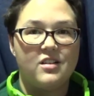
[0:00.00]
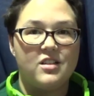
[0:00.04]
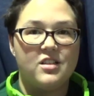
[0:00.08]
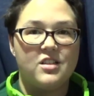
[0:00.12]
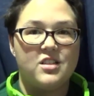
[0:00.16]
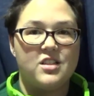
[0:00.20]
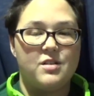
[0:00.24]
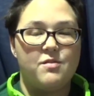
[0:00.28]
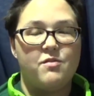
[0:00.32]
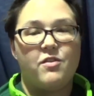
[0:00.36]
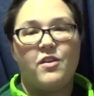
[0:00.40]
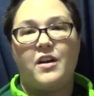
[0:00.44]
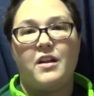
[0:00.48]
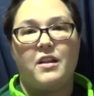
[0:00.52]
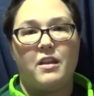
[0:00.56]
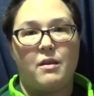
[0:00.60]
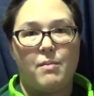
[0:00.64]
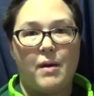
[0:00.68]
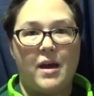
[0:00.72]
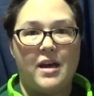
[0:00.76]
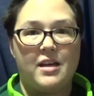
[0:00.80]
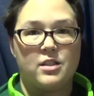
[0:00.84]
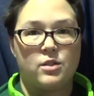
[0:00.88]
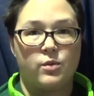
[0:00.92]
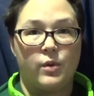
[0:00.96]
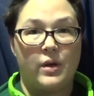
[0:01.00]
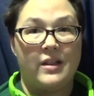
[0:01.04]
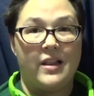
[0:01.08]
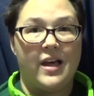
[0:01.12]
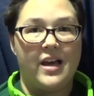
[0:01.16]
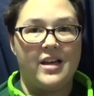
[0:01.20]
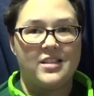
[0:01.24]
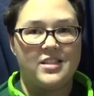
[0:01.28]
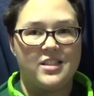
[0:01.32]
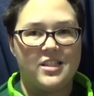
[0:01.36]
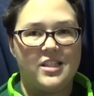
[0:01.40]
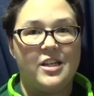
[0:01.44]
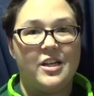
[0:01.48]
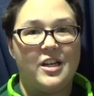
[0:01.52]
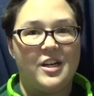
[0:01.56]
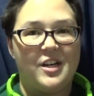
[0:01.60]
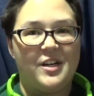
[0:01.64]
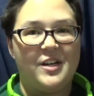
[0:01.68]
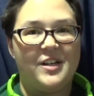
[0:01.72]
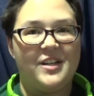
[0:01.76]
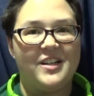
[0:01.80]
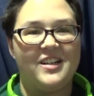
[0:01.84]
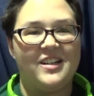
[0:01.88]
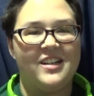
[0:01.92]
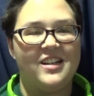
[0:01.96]
She finally passed away last
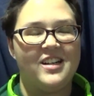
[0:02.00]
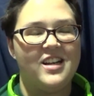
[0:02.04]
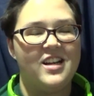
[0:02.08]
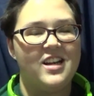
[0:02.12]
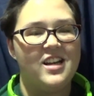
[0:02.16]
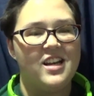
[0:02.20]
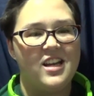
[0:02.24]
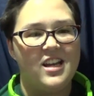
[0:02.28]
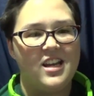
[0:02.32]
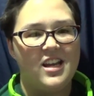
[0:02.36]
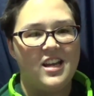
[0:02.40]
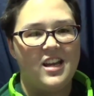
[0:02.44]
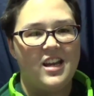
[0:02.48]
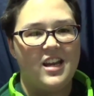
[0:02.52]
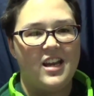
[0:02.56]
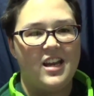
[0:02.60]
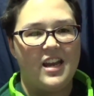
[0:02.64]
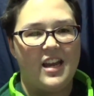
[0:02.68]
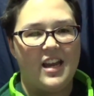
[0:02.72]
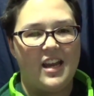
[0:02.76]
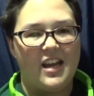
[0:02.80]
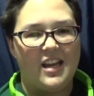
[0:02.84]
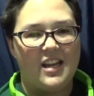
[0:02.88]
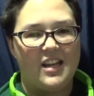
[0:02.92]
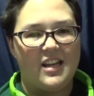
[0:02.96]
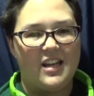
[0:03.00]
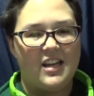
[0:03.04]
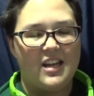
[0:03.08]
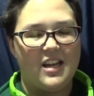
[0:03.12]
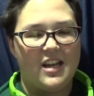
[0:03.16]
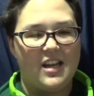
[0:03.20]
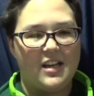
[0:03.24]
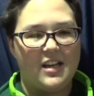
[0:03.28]
year. And